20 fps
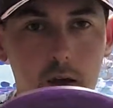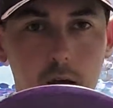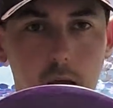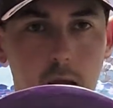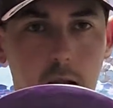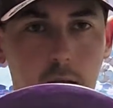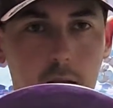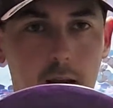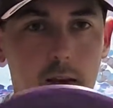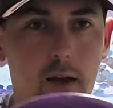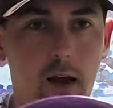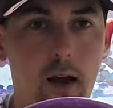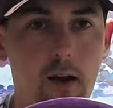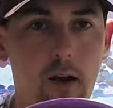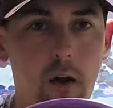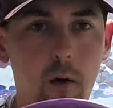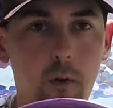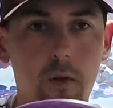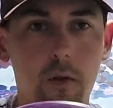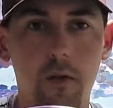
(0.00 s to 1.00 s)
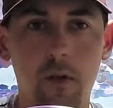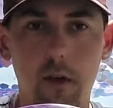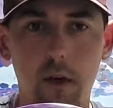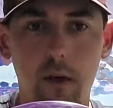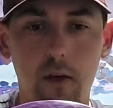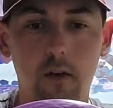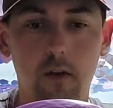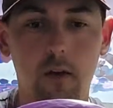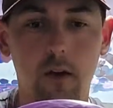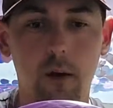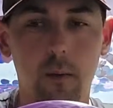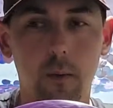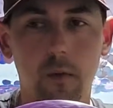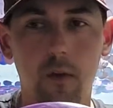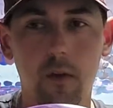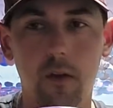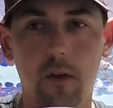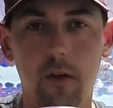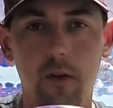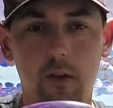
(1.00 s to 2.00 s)
and I notice it, you know, when
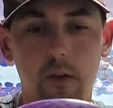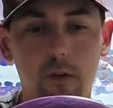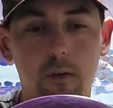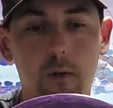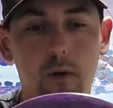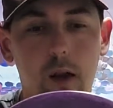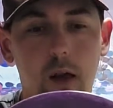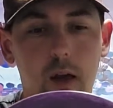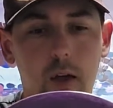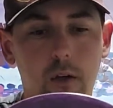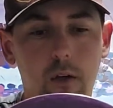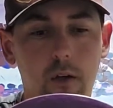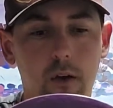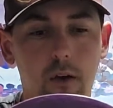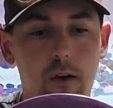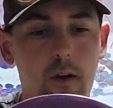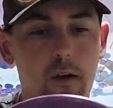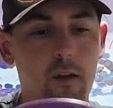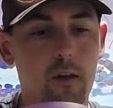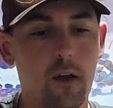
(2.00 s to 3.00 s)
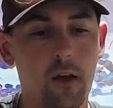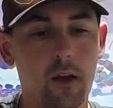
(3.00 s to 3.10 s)
this gets into an S turn,